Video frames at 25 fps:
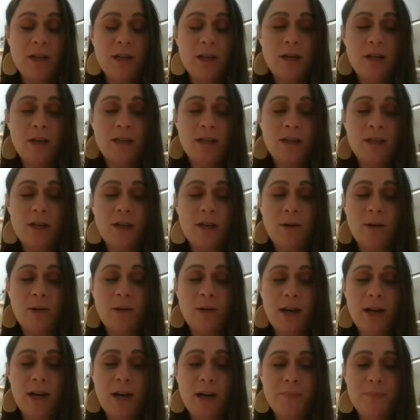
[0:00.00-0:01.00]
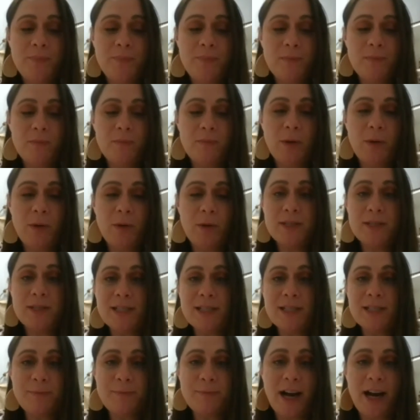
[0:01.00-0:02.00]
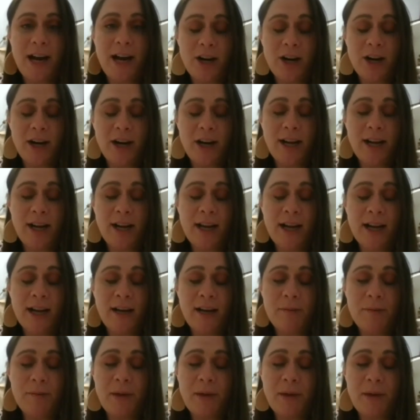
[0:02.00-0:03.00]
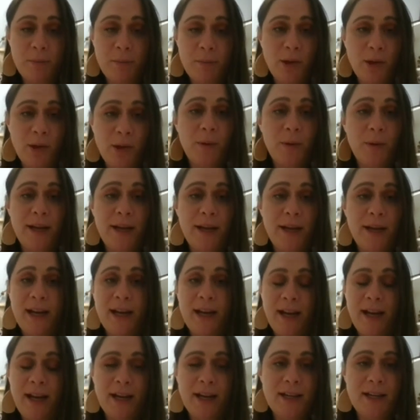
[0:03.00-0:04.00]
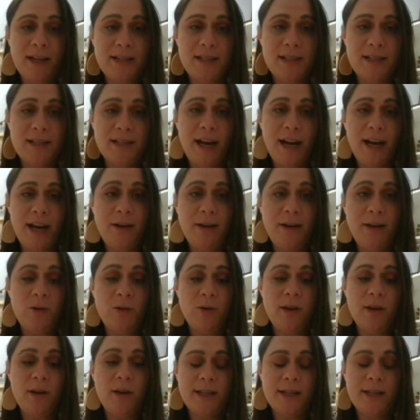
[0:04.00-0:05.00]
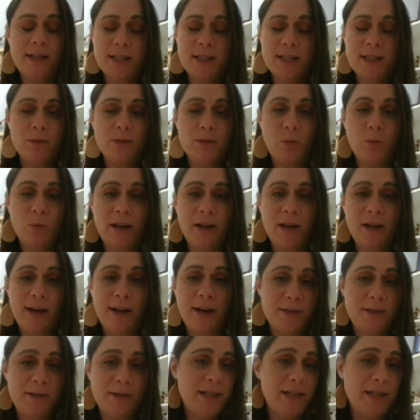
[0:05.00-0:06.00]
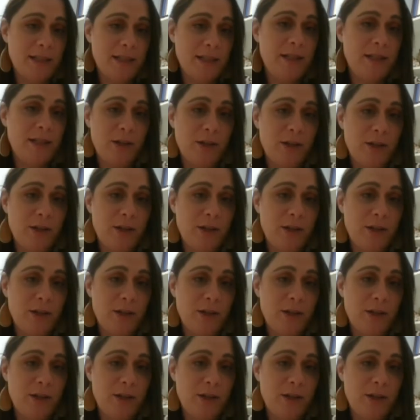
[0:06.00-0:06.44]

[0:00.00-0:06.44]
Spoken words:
So it was inspiring and mind-blowing, and I knew that this is what I was meant to do.